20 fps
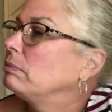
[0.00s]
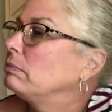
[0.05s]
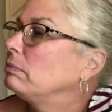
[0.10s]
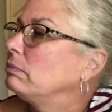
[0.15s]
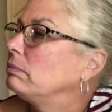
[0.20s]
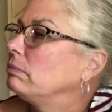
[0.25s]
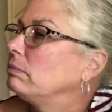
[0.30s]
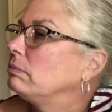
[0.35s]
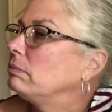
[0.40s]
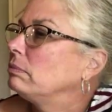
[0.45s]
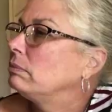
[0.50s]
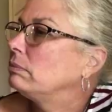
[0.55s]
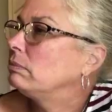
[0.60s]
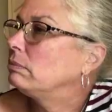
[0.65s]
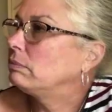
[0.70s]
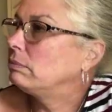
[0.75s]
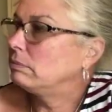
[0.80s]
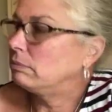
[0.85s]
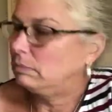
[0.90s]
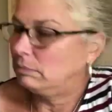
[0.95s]

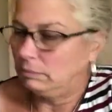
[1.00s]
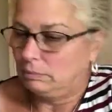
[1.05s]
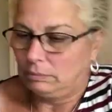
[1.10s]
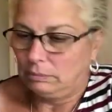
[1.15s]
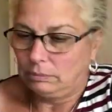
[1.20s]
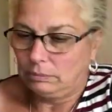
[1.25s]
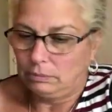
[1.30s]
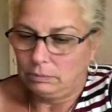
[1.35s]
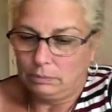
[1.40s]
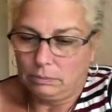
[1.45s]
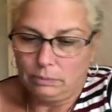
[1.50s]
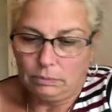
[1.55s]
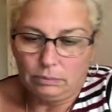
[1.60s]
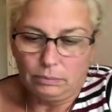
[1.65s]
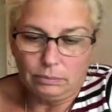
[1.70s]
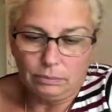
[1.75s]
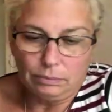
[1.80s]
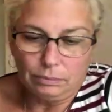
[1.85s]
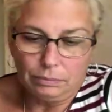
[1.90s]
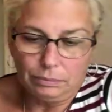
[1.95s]

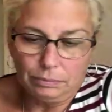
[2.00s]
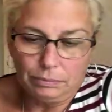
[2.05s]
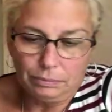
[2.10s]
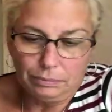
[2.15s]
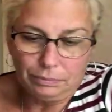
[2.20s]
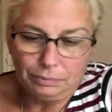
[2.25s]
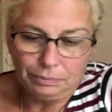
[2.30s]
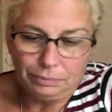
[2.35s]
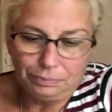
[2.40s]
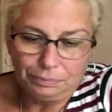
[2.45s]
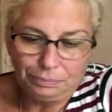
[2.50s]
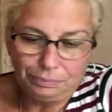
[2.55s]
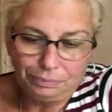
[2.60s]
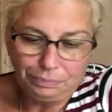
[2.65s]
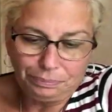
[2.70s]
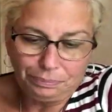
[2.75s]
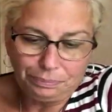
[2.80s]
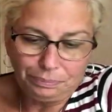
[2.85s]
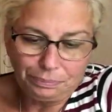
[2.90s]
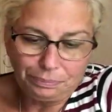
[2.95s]

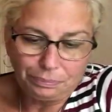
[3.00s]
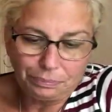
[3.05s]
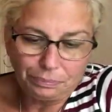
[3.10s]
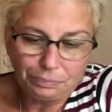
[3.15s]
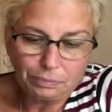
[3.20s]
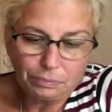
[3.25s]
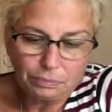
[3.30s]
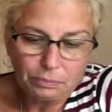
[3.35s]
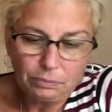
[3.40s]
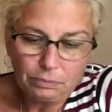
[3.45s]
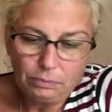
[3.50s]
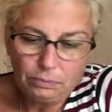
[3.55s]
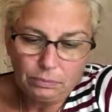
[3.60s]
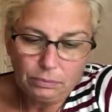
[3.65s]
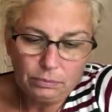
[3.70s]
[no speech]